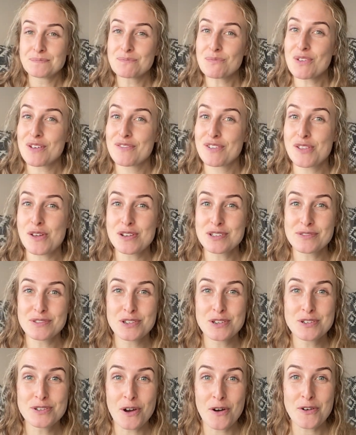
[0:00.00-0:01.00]
For those of you
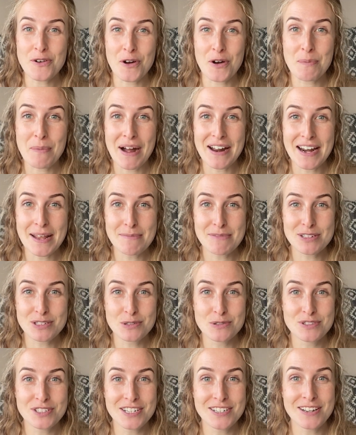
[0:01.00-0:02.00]
who don't know, my name is
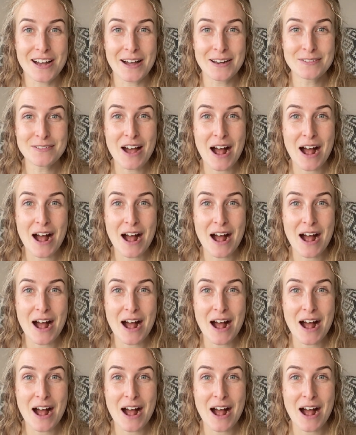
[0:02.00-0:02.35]
Lucy Dunne.